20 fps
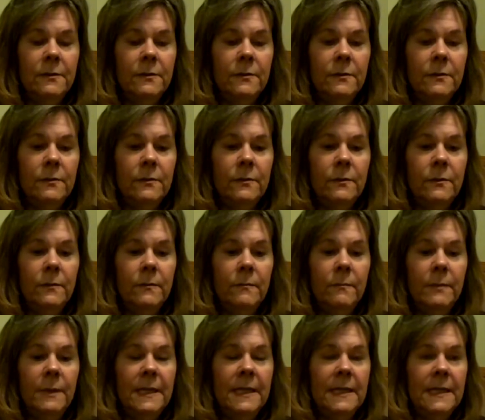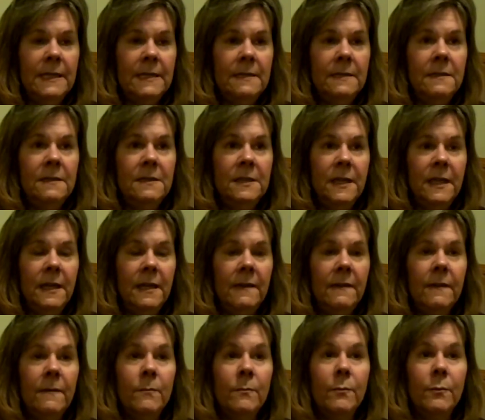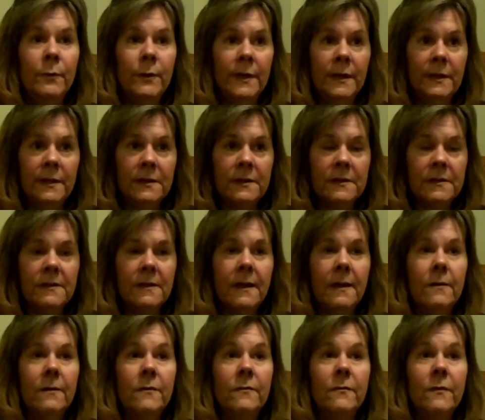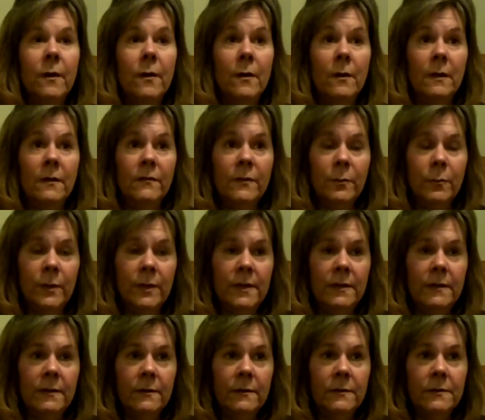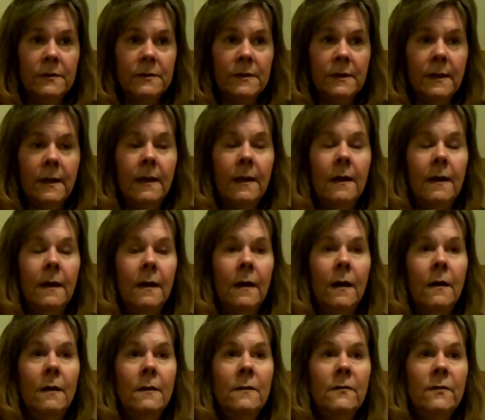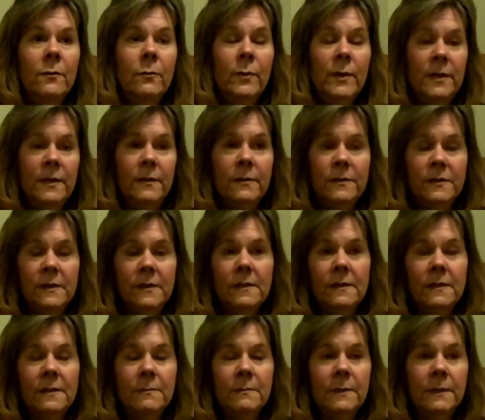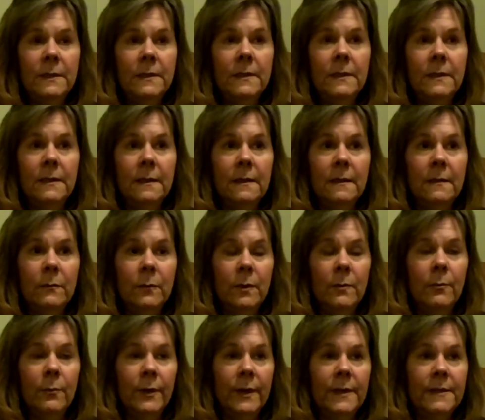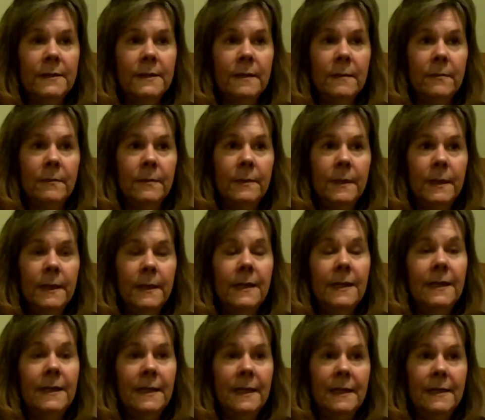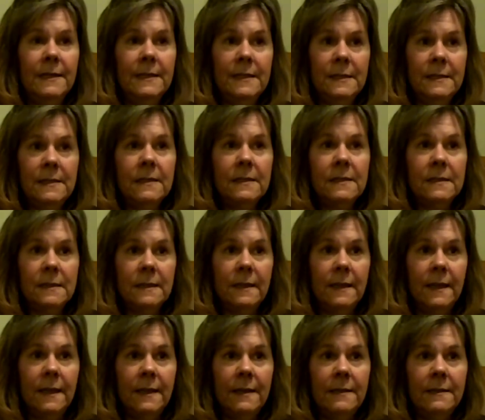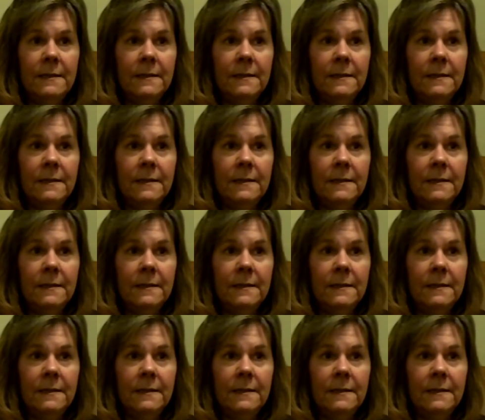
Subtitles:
to begin to take the bricks out of all of the windows. All of the windows in this building were bricked up in 1968